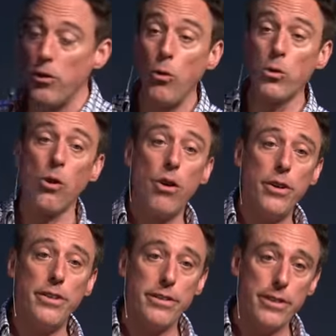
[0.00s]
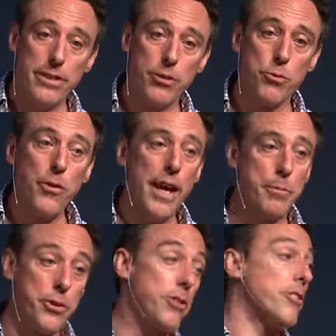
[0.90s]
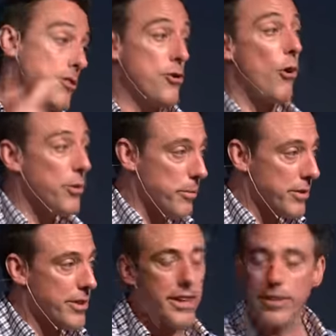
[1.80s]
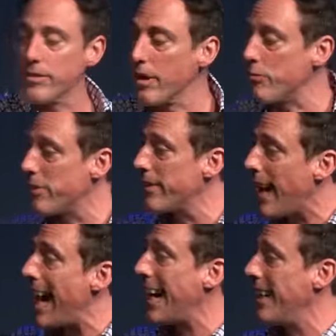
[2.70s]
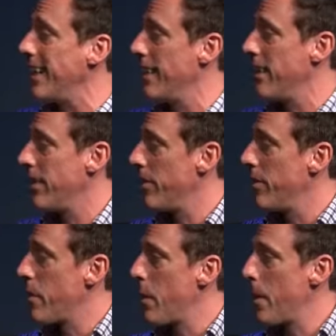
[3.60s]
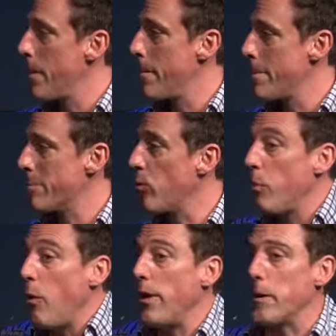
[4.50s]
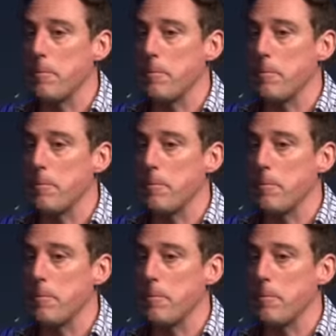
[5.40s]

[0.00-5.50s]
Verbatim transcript: No, Lord, this won't happen to you because you just told him he's going to suffer and die. That's the whole point.